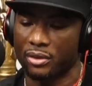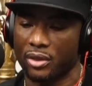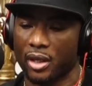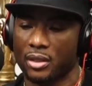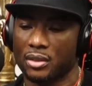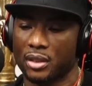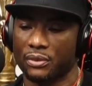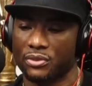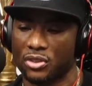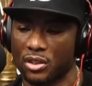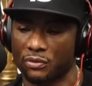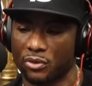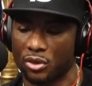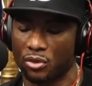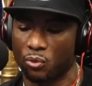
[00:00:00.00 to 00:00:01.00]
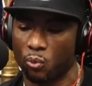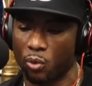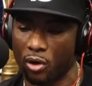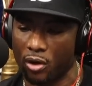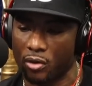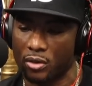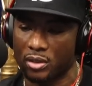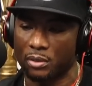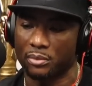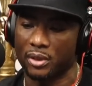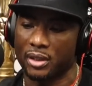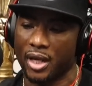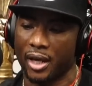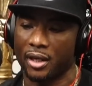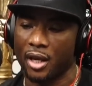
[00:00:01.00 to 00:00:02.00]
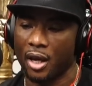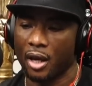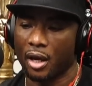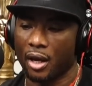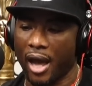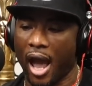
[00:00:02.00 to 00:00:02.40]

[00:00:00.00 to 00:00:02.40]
things that have shifted the world, something that uh,